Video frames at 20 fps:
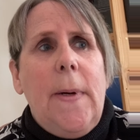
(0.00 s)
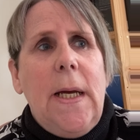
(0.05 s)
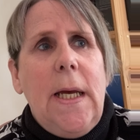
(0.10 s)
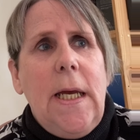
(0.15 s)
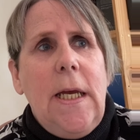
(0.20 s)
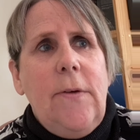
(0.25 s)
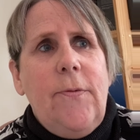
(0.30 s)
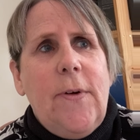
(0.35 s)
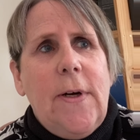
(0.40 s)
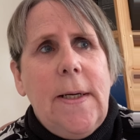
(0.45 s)

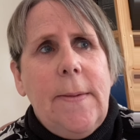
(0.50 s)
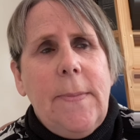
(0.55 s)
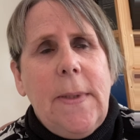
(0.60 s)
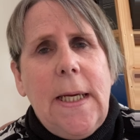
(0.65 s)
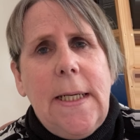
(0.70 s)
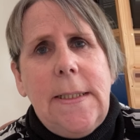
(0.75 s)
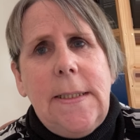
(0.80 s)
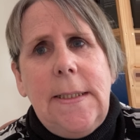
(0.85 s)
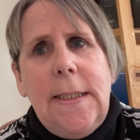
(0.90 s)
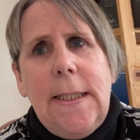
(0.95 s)
If I'm
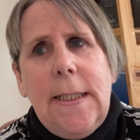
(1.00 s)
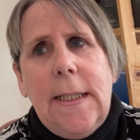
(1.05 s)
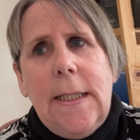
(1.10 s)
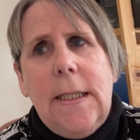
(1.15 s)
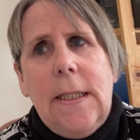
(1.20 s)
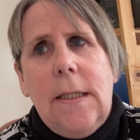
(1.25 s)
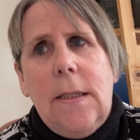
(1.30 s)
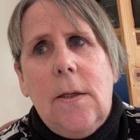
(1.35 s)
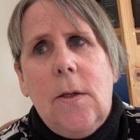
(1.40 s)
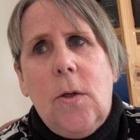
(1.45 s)

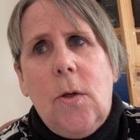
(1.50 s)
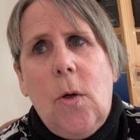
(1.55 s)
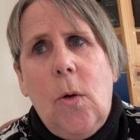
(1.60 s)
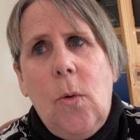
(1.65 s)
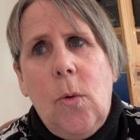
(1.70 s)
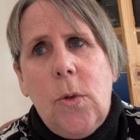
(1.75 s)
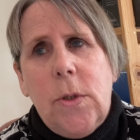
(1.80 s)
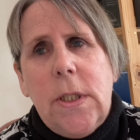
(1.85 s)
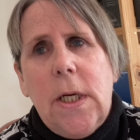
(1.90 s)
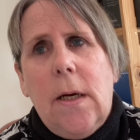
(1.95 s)
getting
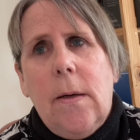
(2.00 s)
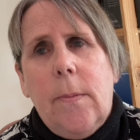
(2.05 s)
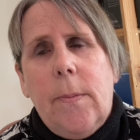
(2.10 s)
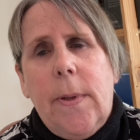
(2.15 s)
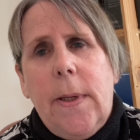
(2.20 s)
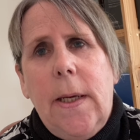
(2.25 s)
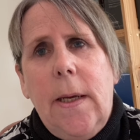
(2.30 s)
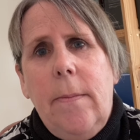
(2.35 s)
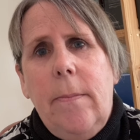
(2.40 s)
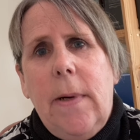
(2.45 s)
caught up
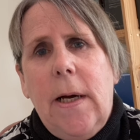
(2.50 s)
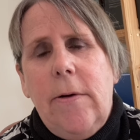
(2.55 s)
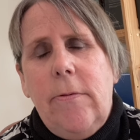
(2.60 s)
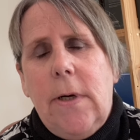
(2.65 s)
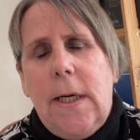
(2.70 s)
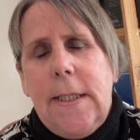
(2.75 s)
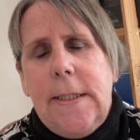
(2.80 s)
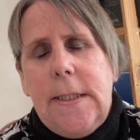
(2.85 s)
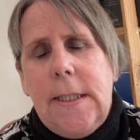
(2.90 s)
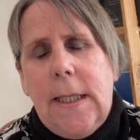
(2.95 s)
in my
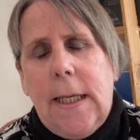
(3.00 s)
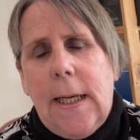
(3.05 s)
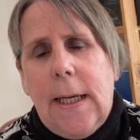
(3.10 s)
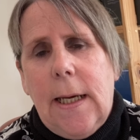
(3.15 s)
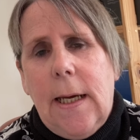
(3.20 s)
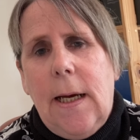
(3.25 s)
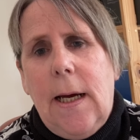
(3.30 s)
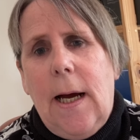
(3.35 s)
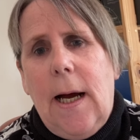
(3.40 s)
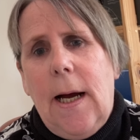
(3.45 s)
writing,
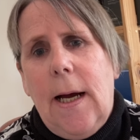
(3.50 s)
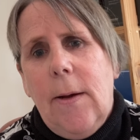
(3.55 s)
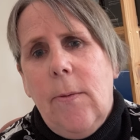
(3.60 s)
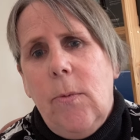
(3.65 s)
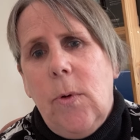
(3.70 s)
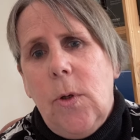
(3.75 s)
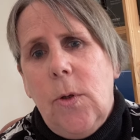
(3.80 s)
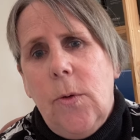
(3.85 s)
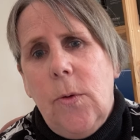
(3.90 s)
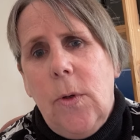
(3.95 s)
I
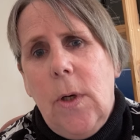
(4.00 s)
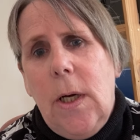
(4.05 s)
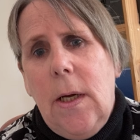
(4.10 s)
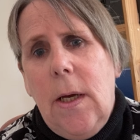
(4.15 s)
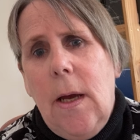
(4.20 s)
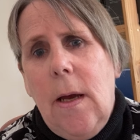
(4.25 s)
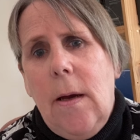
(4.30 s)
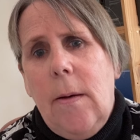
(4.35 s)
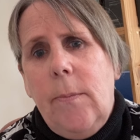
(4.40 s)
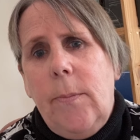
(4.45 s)
will
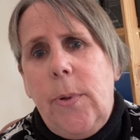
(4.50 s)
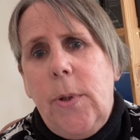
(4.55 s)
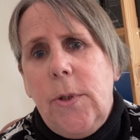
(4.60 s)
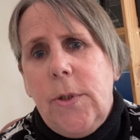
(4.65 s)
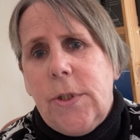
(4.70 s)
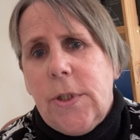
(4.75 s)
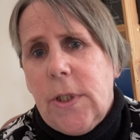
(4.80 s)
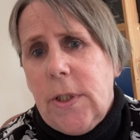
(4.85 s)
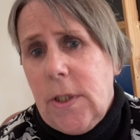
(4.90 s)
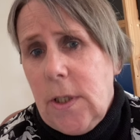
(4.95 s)

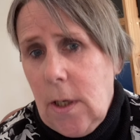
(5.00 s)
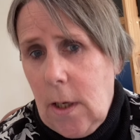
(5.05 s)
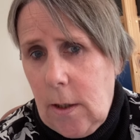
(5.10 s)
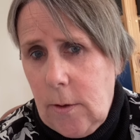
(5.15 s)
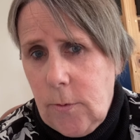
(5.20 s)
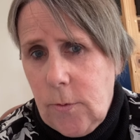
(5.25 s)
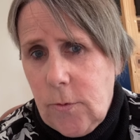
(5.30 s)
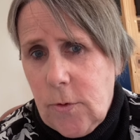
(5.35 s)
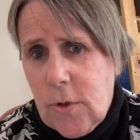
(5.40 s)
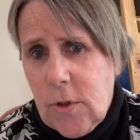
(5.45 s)
put a
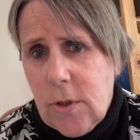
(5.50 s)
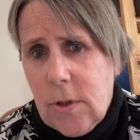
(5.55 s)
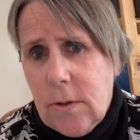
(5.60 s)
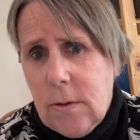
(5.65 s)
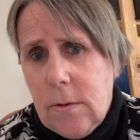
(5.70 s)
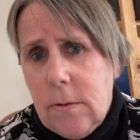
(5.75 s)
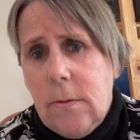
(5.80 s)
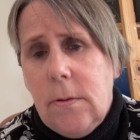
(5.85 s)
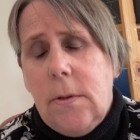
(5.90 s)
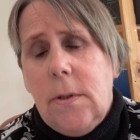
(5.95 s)
note
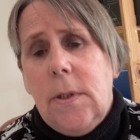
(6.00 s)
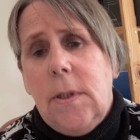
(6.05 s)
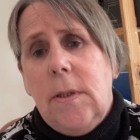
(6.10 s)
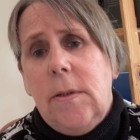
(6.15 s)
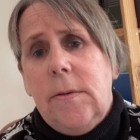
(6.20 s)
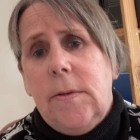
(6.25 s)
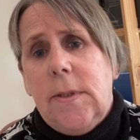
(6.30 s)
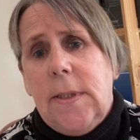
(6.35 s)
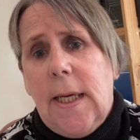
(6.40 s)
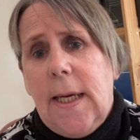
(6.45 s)

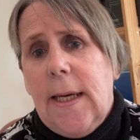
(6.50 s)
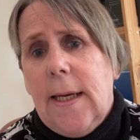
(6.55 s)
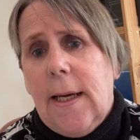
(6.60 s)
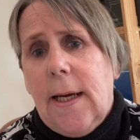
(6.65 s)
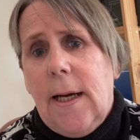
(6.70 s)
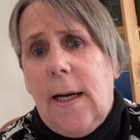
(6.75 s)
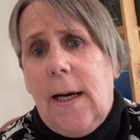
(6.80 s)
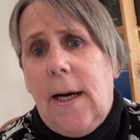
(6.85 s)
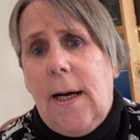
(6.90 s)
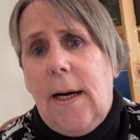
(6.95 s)
saying
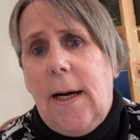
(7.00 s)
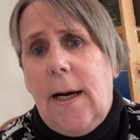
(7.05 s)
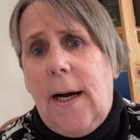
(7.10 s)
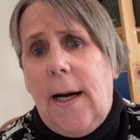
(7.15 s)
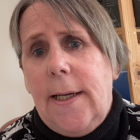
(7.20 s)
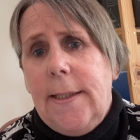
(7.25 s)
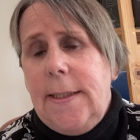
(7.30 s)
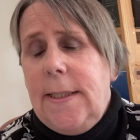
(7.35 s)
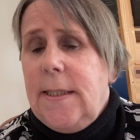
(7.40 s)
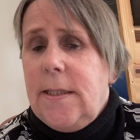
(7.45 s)

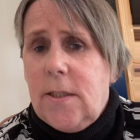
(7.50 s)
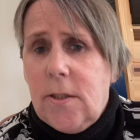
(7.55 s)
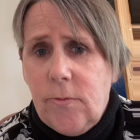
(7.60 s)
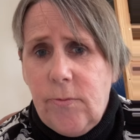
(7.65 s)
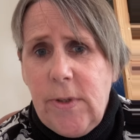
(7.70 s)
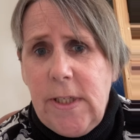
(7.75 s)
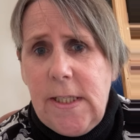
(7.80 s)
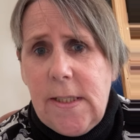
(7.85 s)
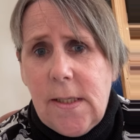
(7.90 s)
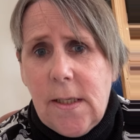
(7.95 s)
I need to
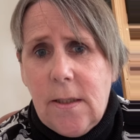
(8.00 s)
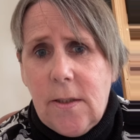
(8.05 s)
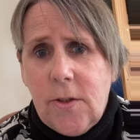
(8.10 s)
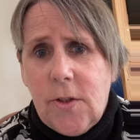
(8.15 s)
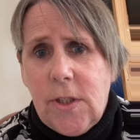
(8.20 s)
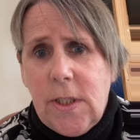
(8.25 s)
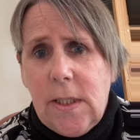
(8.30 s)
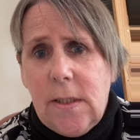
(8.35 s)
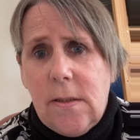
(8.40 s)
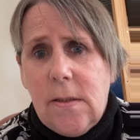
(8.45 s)
research
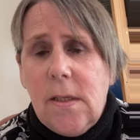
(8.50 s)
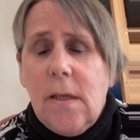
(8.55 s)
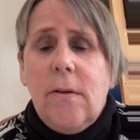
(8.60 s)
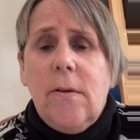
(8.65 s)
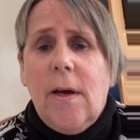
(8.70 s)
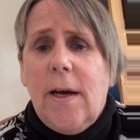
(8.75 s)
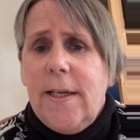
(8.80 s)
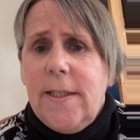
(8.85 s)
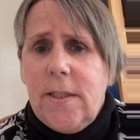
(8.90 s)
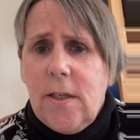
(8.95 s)
this so
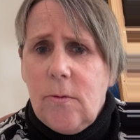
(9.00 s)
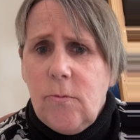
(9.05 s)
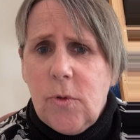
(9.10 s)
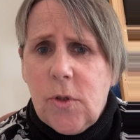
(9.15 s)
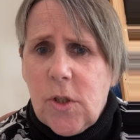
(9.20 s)
that I don't